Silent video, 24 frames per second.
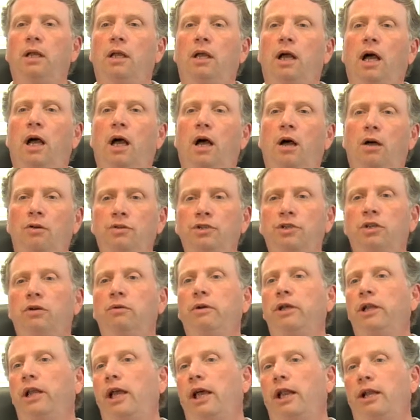I also
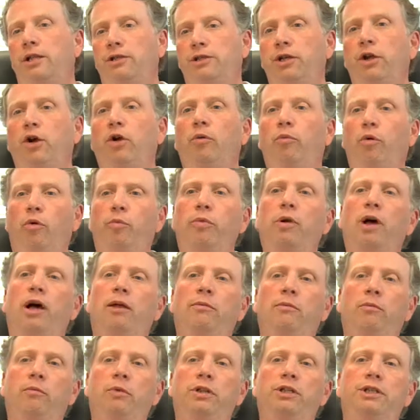had had a terrible
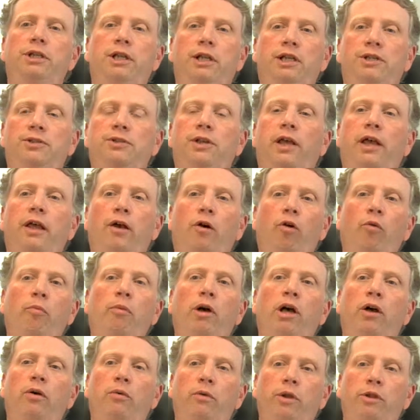problem with tennis
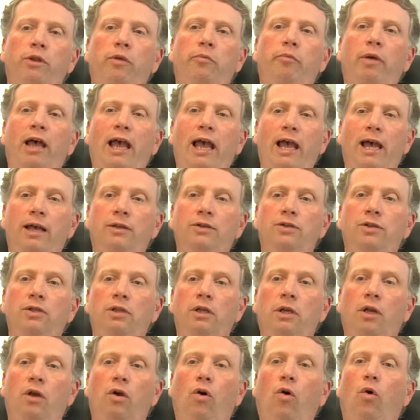elbow in the past,
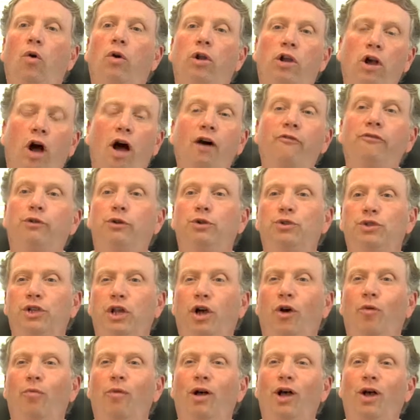or golfer's
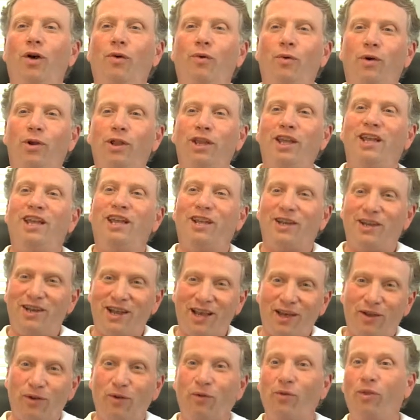elbow, where you hit
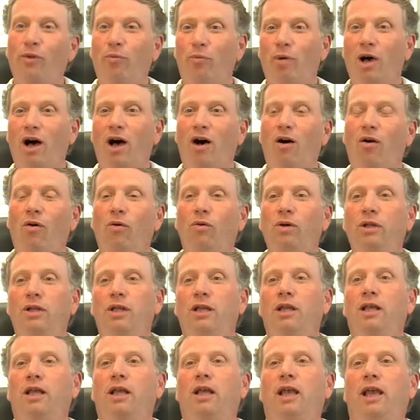down on the ball,
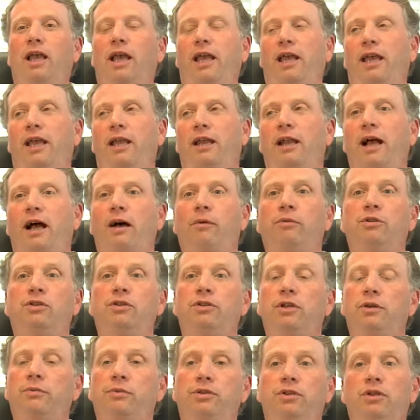and
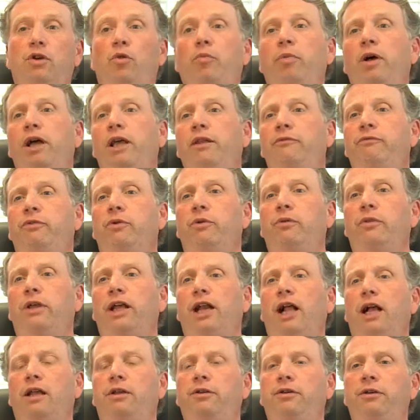it was so painful
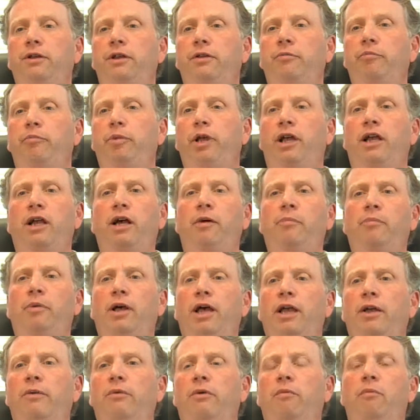that I couldn't pick up
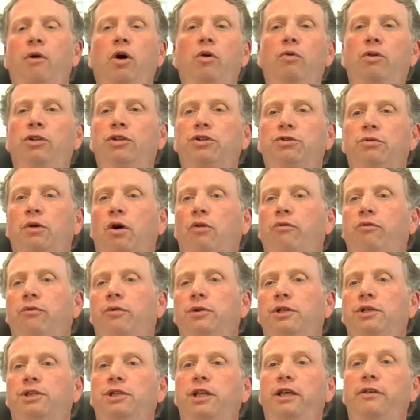a remote control
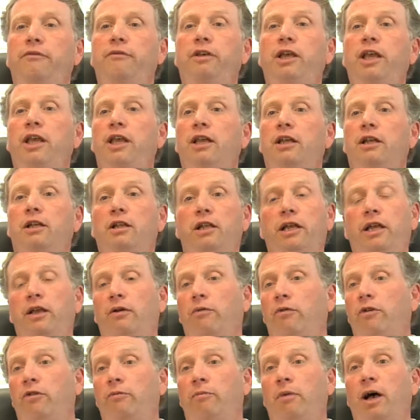for a TV and click it
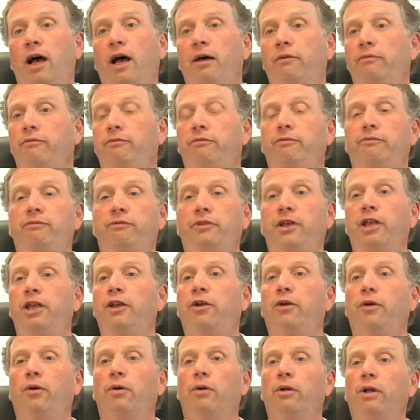with my
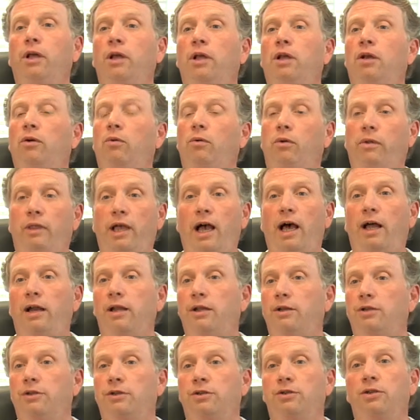finger without
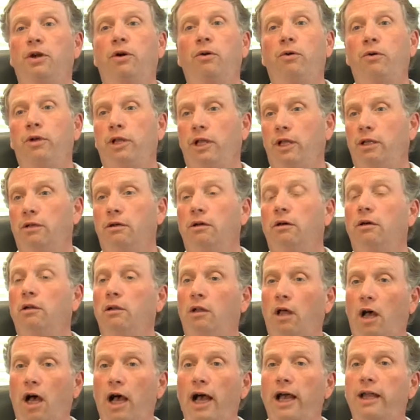it just hurting a
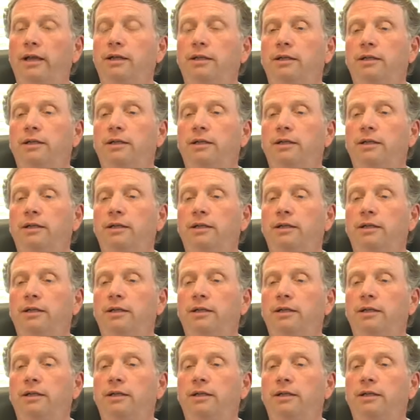lot.